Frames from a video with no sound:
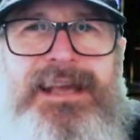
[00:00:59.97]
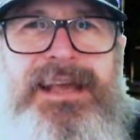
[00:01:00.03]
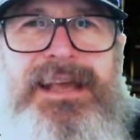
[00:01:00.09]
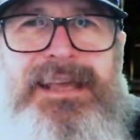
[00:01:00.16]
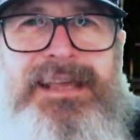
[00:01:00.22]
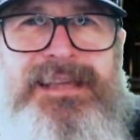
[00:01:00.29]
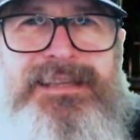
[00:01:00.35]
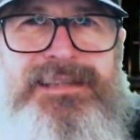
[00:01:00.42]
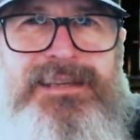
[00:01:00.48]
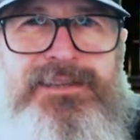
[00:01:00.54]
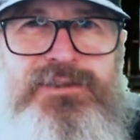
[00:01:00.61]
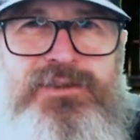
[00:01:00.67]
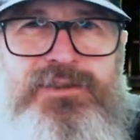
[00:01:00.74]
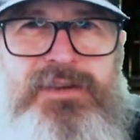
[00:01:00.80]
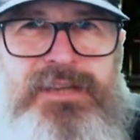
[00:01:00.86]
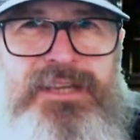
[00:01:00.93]
It's a
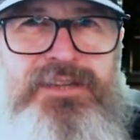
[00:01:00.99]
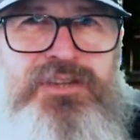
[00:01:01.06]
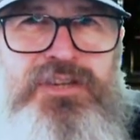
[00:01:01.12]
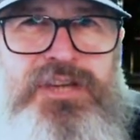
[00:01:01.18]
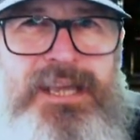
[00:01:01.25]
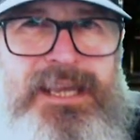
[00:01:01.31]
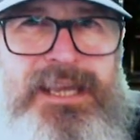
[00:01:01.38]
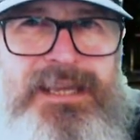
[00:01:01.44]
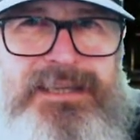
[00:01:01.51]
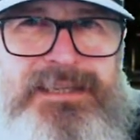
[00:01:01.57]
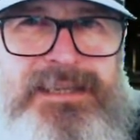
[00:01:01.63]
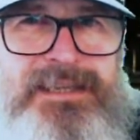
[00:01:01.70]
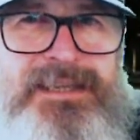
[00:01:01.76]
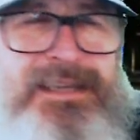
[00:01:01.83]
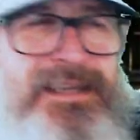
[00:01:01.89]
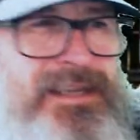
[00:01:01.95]
dirty cheat.
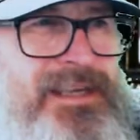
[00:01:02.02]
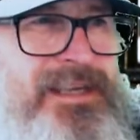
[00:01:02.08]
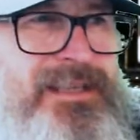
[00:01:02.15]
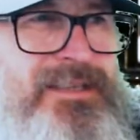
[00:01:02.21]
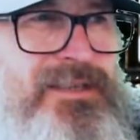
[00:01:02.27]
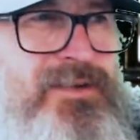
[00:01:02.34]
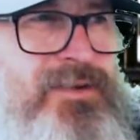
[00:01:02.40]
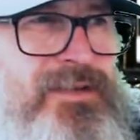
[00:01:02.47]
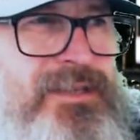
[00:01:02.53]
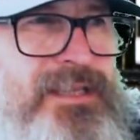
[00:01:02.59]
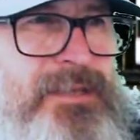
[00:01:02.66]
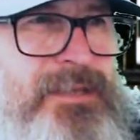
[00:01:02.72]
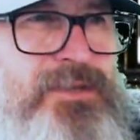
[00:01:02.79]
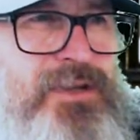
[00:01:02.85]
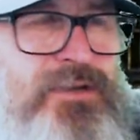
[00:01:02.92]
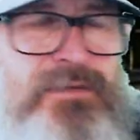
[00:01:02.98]
He's gotten
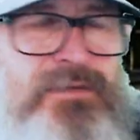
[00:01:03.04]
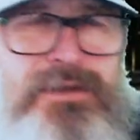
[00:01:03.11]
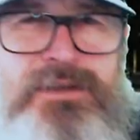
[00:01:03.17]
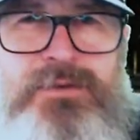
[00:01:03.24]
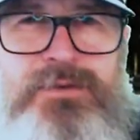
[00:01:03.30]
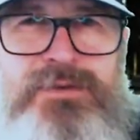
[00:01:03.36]
himself into a